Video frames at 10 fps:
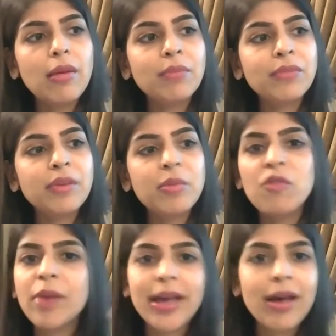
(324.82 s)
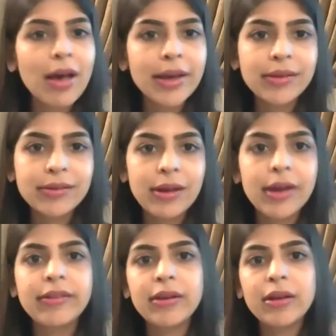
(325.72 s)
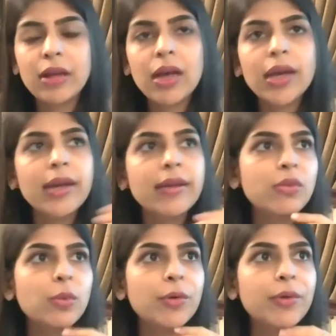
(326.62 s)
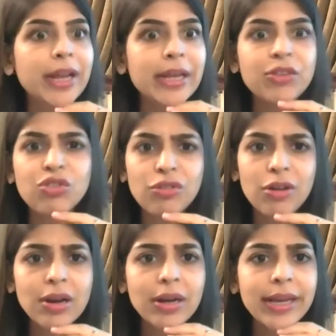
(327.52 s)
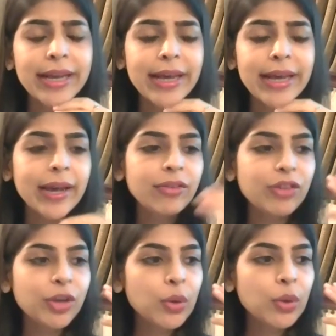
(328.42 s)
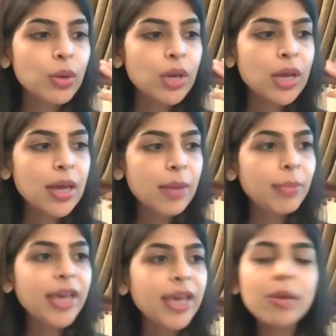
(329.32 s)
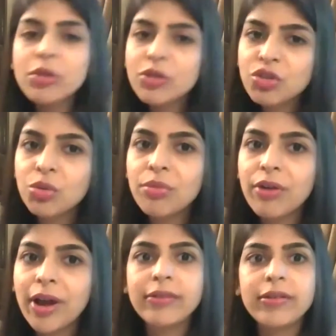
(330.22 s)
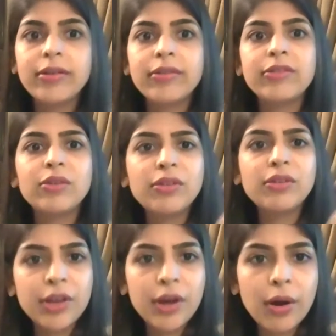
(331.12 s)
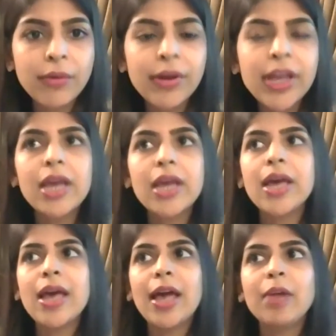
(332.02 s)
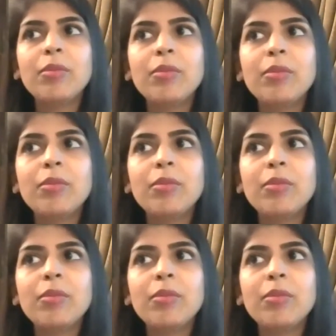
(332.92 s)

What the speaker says: some of my high anxiety clients were really struggling, and being able to practice TRE and